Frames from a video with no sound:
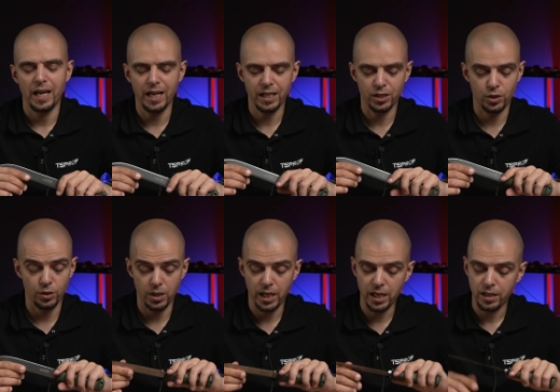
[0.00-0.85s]
and
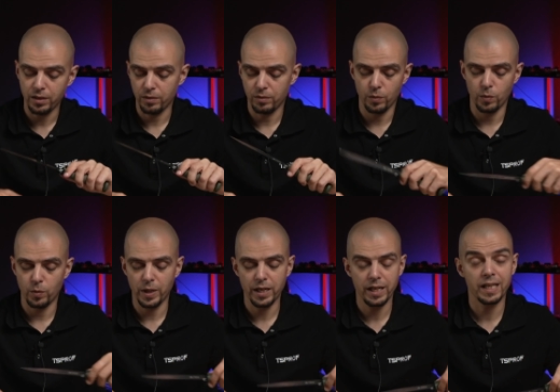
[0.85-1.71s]
today
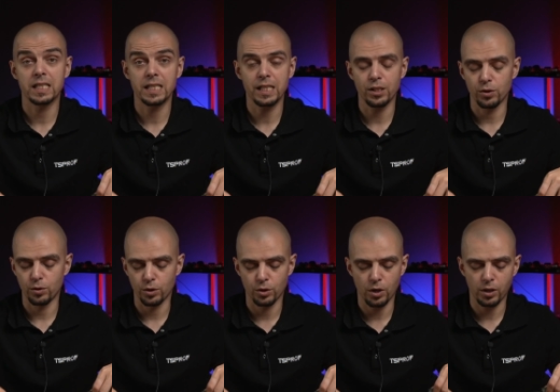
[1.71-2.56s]
we
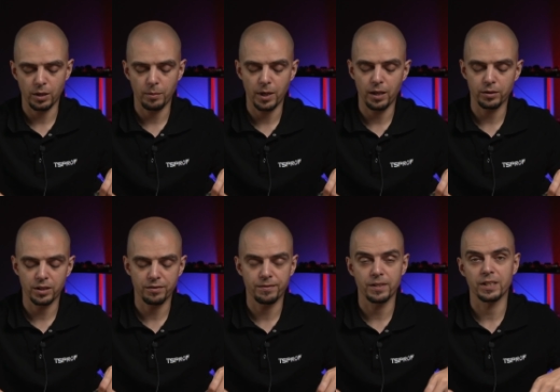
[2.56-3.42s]
continue to talk
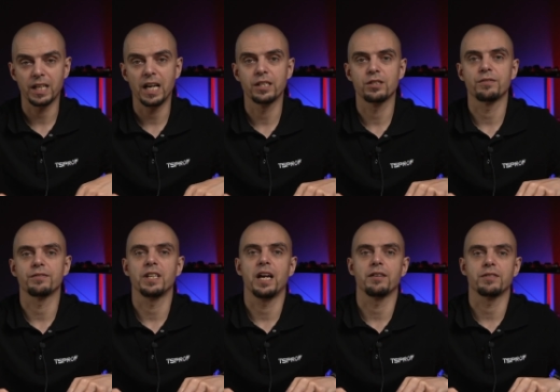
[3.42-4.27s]
about different
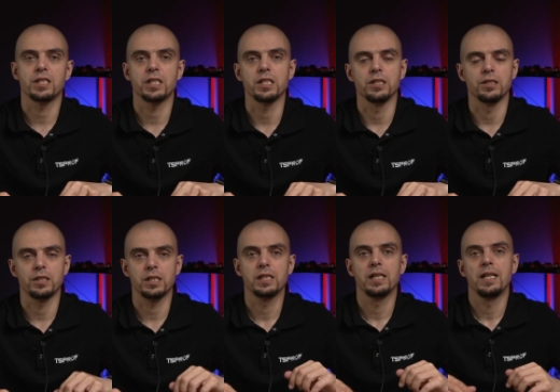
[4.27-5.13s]
kinds of knife
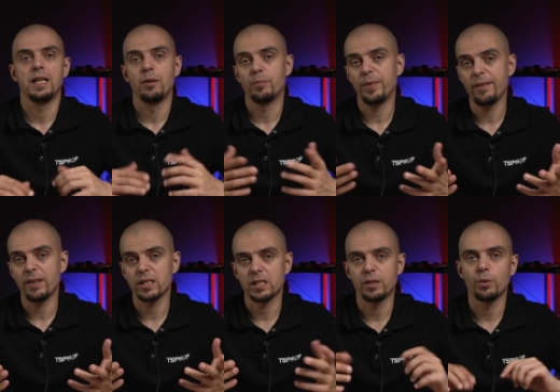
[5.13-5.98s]
steels.
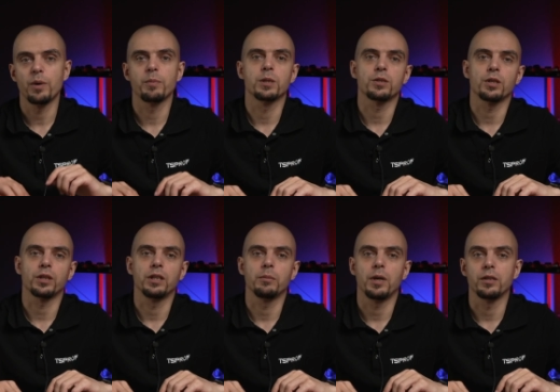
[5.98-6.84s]
Previously we've
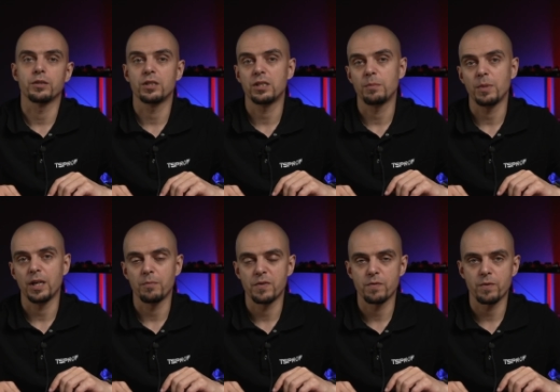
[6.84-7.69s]
been talking about
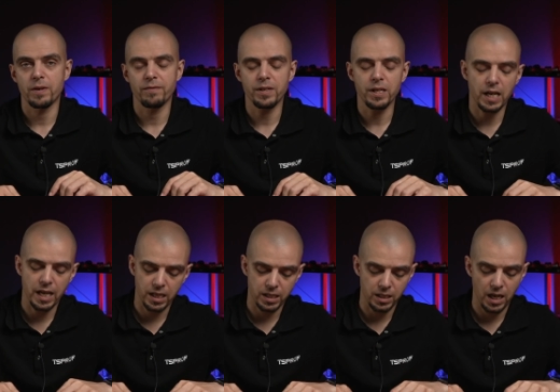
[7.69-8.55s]

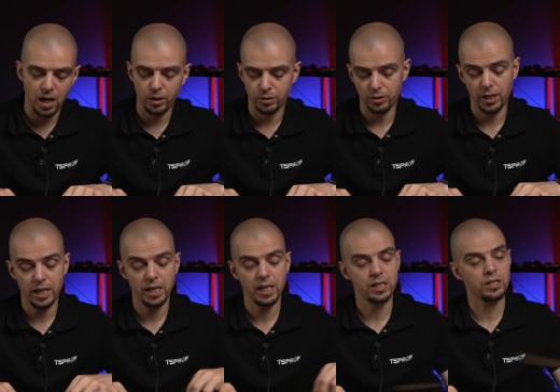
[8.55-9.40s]
CPM3V, and our
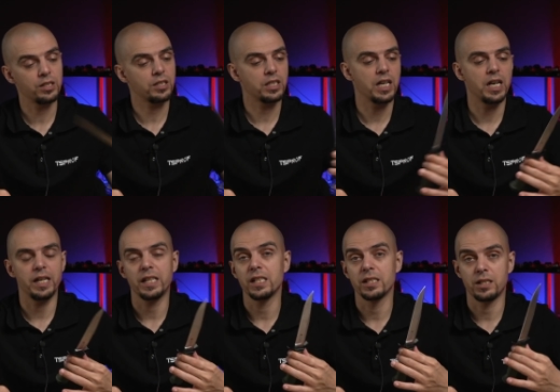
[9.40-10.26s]
today guest
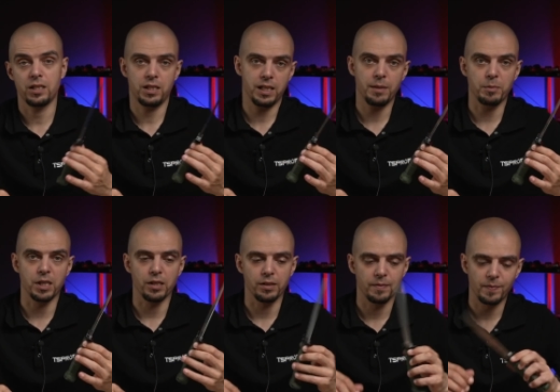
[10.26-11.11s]
star is
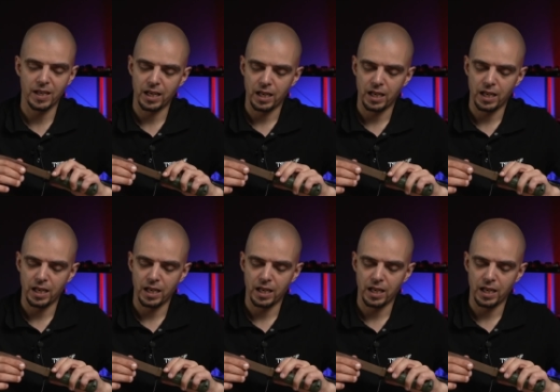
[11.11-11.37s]
Sleipner.